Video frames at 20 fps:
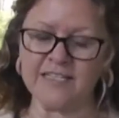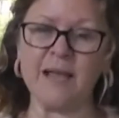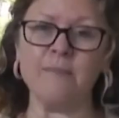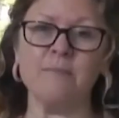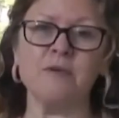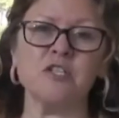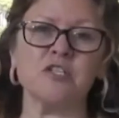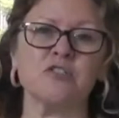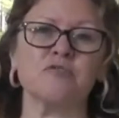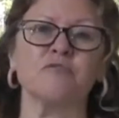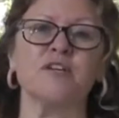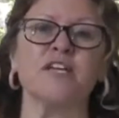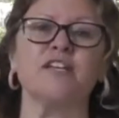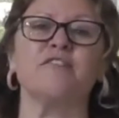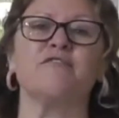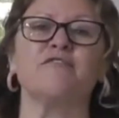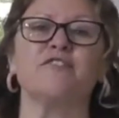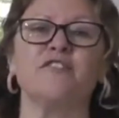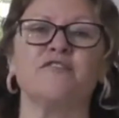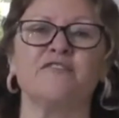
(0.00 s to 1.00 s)
let me just read
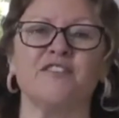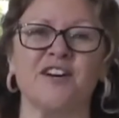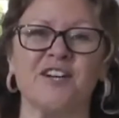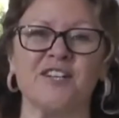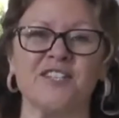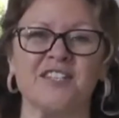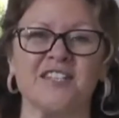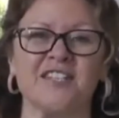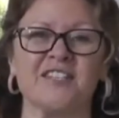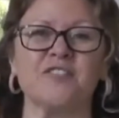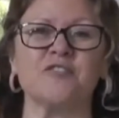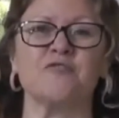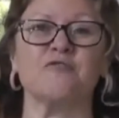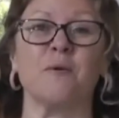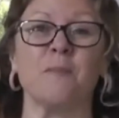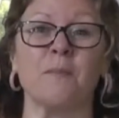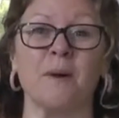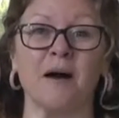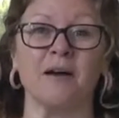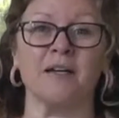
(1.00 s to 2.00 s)
a few verses to
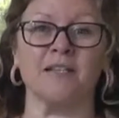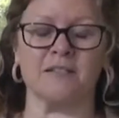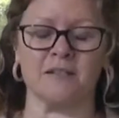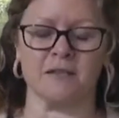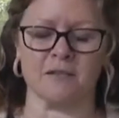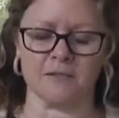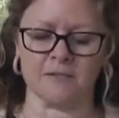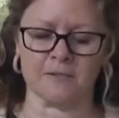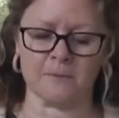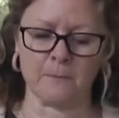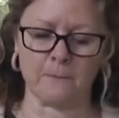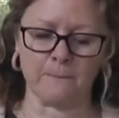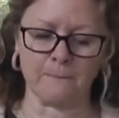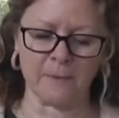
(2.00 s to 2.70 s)
remind us